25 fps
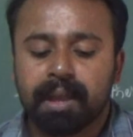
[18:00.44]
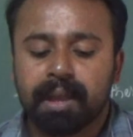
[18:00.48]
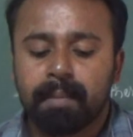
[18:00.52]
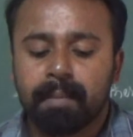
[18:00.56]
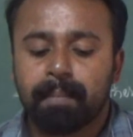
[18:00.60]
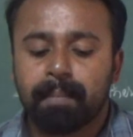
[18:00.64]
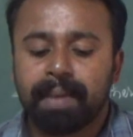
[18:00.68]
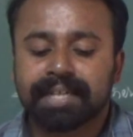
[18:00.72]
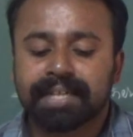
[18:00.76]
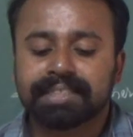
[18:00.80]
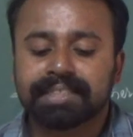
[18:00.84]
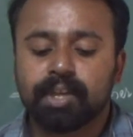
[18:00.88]

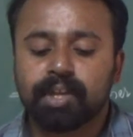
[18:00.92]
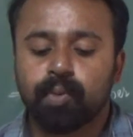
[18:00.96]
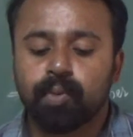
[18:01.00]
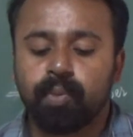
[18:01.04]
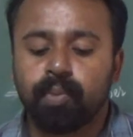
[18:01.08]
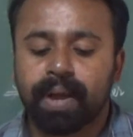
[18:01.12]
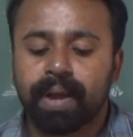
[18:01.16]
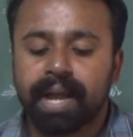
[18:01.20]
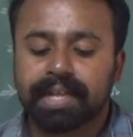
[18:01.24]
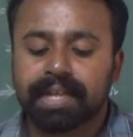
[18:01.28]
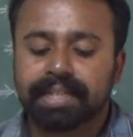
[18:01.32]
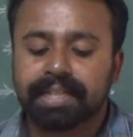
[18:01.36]
but they
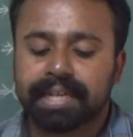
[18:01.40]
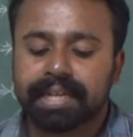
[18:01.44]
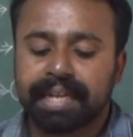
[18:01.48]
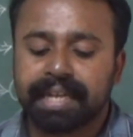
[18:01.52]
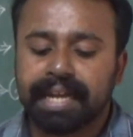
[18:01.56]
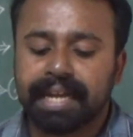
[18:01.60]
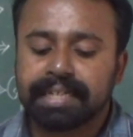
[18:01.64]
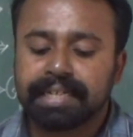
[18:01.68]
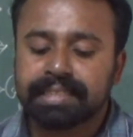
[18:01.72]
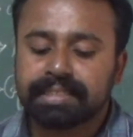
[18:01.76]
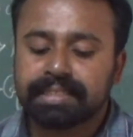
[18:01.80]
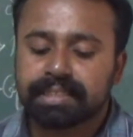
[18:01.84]
were
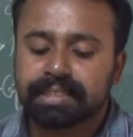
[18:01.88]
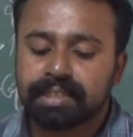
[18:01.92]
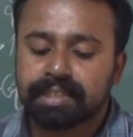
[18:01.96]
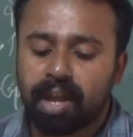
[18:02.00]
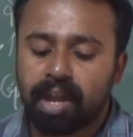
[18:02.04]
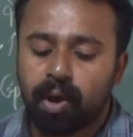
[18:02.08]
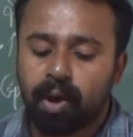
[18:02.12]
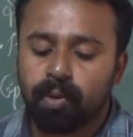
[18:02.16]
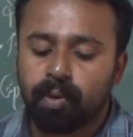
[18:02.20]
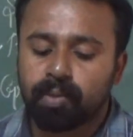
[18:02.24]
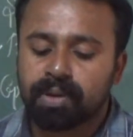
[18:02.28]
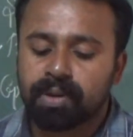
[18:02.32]
held
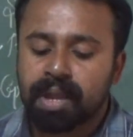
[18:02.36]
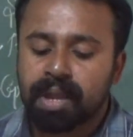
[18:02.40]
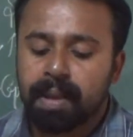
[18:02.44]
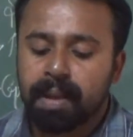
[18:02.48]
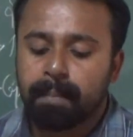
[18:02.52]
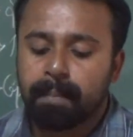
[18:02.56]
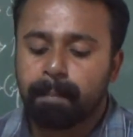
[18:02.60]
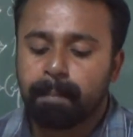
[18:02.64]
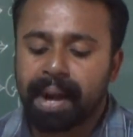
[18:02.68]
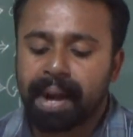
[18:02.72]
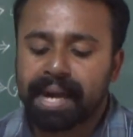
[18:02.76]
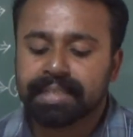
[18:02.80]
down
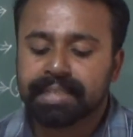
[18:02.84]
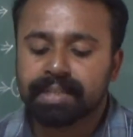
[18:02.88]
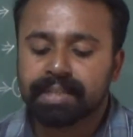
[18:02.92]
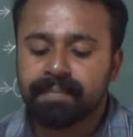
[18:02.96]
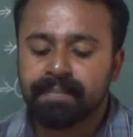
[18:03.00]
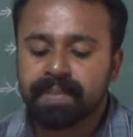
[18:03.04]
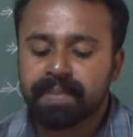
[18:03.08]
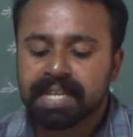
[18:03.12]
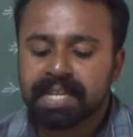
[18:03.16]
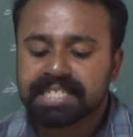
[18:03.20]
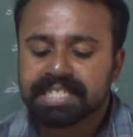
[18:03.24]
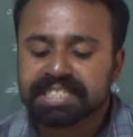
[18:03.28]
by
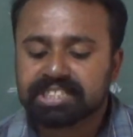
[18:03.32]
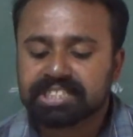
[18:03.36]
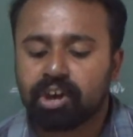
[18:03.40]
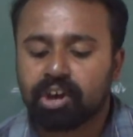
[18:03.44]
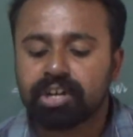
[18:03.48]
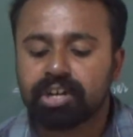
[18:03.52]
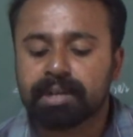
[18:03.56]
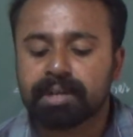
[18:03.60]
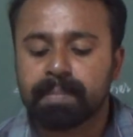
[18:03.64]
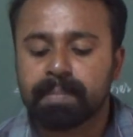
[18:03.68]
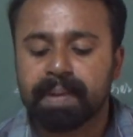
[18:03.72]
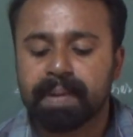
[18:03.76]
the
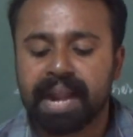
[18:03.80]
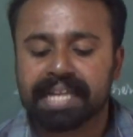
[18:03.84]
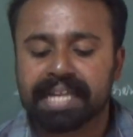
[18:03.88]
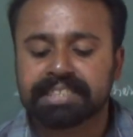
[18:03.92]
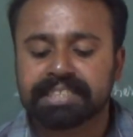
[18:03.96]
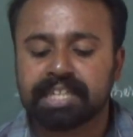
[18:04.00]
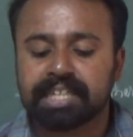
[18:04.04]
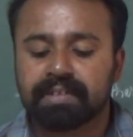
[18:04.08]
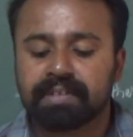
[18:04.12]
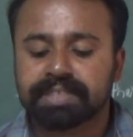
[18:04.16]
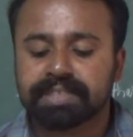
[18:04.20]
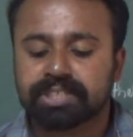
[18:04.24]
solid
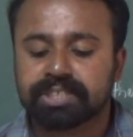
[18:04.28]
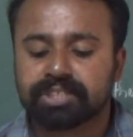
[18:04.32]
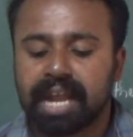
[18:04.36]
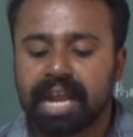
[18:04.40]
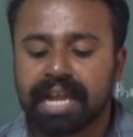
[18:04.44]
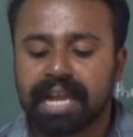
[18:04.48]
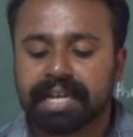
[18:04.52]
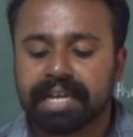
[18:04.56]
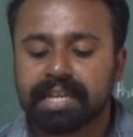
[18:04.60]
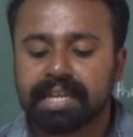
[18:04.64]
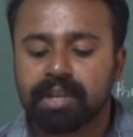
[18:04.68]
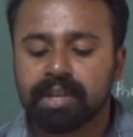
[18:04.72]
branch of
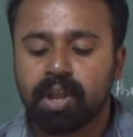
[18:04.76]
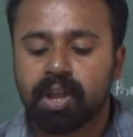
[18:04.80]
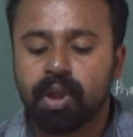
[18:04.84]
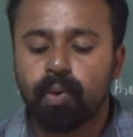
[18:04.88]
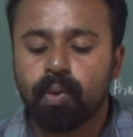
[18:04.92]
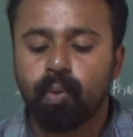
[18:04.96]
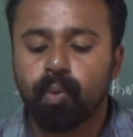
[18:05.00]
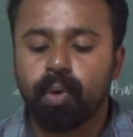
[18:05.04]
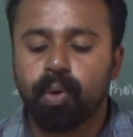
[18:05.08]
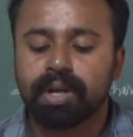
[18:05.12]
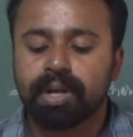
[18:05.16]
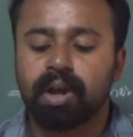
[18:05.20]
straggling
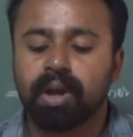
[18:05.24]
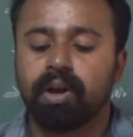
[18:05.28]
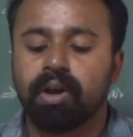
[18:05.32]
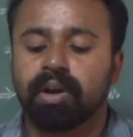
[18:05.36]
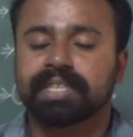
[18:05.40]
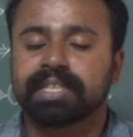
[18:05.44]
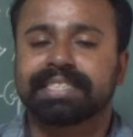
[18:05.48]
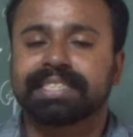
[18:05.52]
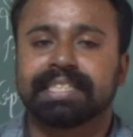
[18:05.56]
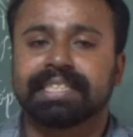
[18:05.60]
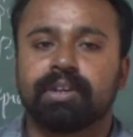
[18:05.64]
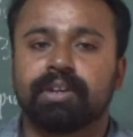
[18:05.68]
wood
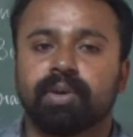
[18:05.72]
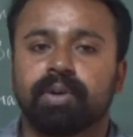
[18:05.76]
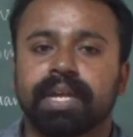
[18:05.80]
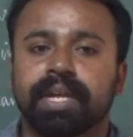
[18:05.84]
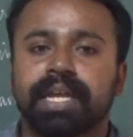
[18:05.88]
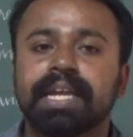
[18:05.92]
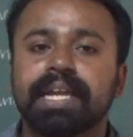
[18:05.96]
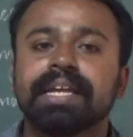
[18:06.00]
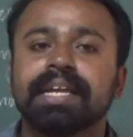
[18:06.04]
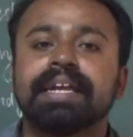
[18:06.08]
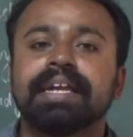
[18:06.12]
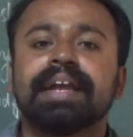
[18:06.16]
oak tree.
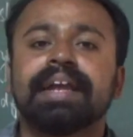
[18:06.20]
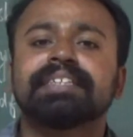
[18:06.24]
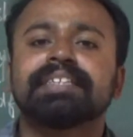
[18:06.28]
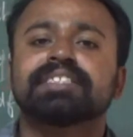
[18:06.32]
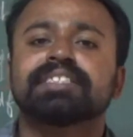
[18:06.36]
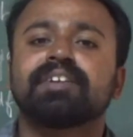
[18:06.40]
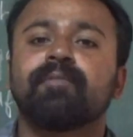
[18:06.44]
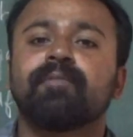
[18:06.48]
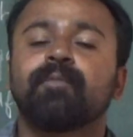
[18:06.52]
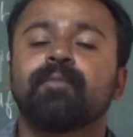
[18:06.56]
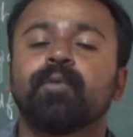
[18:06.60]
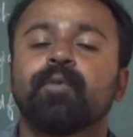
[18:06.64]
Okay, it's
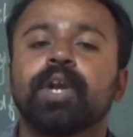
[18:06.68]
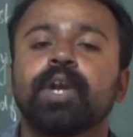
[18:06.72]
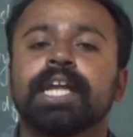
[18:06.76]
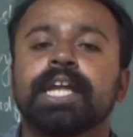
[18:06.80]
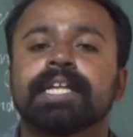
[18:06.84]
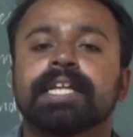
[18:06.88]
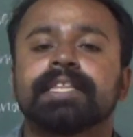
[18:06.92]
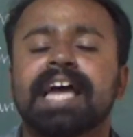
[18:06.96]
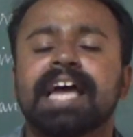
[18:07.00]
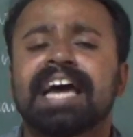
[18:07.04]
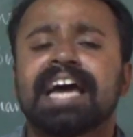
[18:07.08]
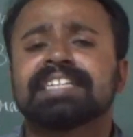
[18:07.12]
a
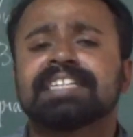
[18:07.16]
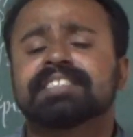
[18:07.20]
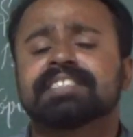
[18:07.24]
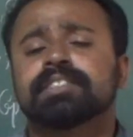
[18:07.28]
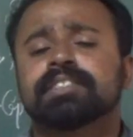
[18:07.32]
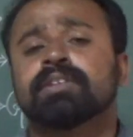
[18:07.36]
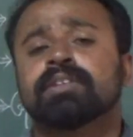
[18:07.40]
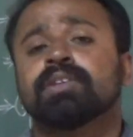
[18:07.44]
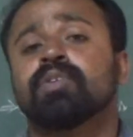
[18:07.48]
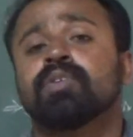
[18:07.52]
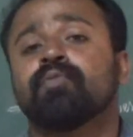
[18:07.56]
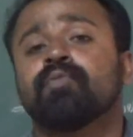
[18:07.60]
fully
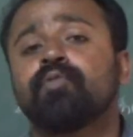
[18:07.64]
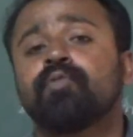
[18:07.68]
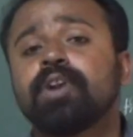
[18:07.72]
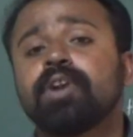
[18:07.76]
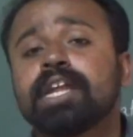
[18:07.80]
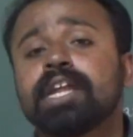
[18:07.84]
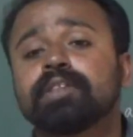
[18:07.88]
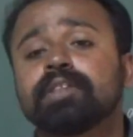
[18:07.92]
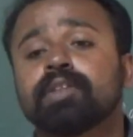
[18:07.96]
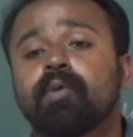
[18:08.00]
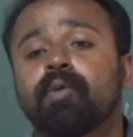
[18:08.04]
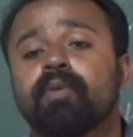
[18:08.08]

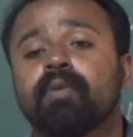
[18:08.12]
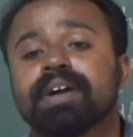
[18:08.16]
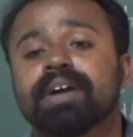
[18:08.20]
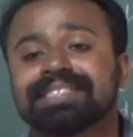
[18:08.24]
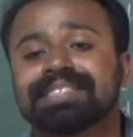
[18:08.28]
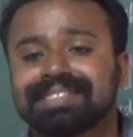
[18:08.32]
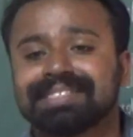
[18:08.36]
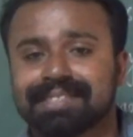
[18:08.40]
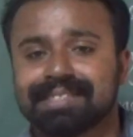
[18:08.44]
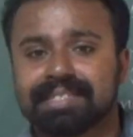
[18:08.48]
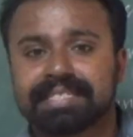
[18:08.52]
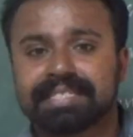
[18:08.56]
the
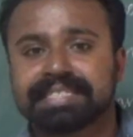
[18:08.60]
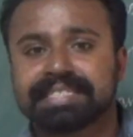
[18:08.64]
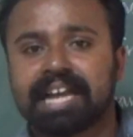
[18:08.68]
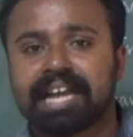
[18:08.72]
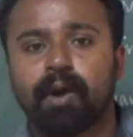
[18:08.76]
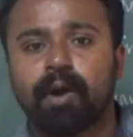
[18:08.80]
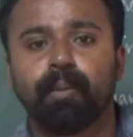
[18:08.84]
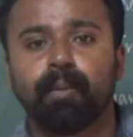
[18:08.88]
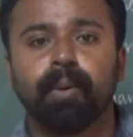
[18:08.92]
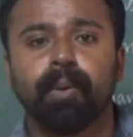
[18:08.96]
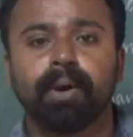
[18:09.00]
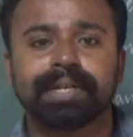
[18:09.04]
oak tree is
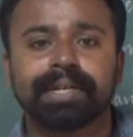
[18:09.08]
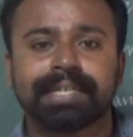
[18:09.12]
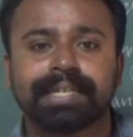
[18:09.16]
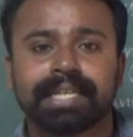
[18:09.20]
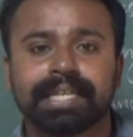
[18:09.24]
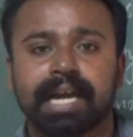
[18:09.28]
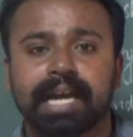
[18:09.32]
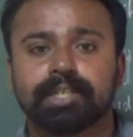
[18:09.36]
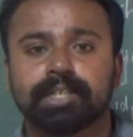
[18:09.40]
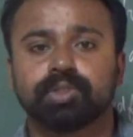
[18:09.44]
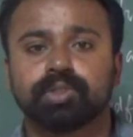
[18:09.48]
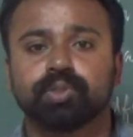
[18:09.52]
covered
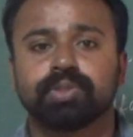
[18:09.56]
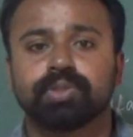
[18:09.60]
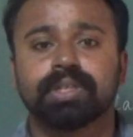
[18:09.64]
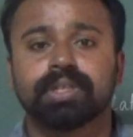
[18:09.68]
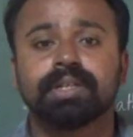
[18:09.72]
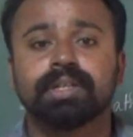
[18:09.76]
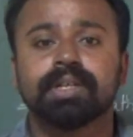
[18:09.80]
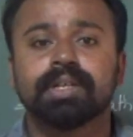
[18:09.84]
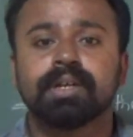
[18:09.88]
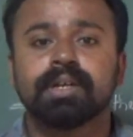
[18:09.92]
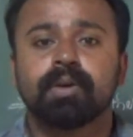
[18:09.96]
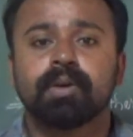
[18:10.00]
near to
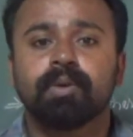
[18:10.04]
the